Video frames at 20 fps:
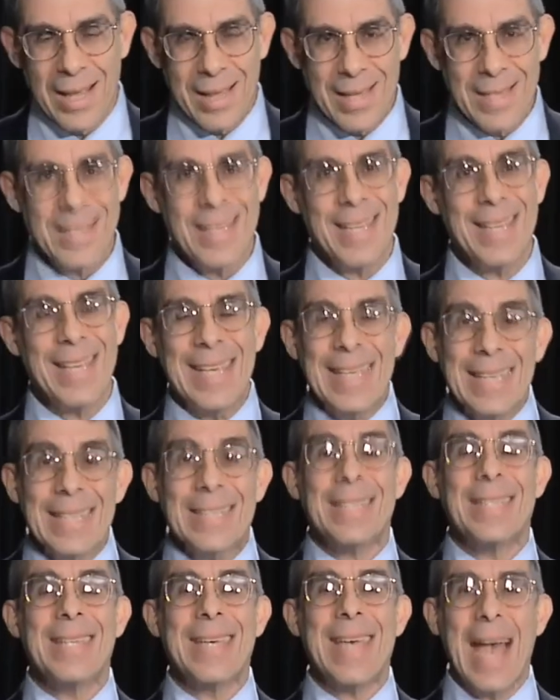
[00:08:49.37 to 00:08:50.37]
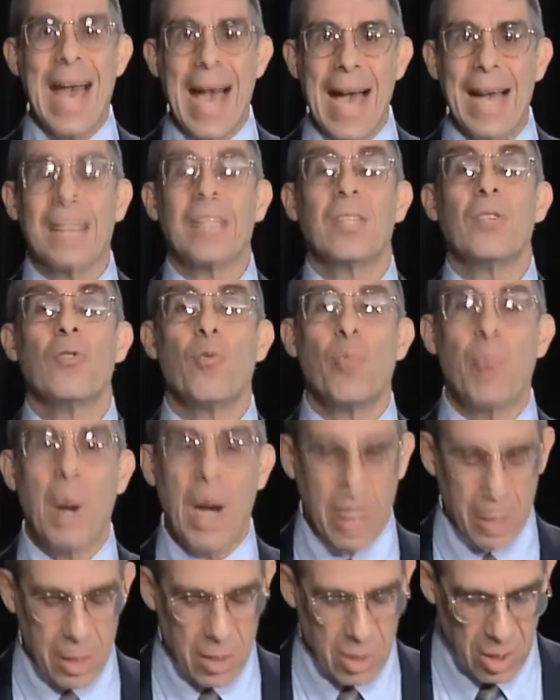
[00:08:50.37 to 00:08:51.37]
This is the active
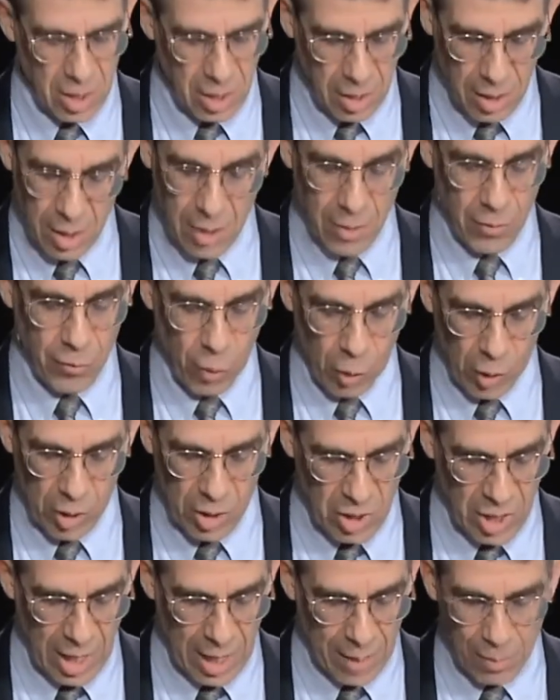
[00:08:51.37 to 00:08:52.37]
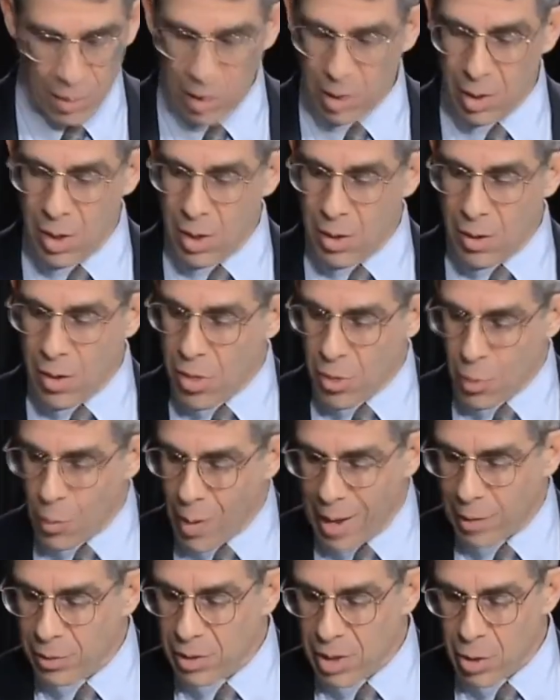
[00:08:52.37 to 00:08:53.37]
policy, for example,
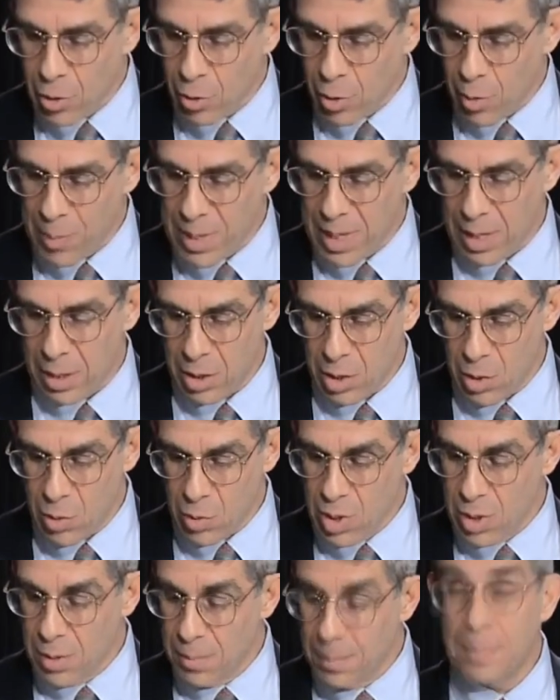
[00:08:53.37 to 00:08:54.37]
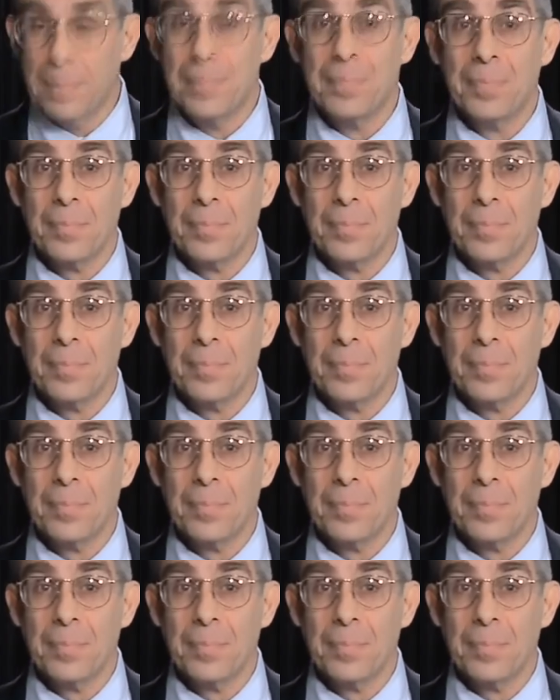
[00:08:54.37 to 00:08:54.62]
throughout the European Union.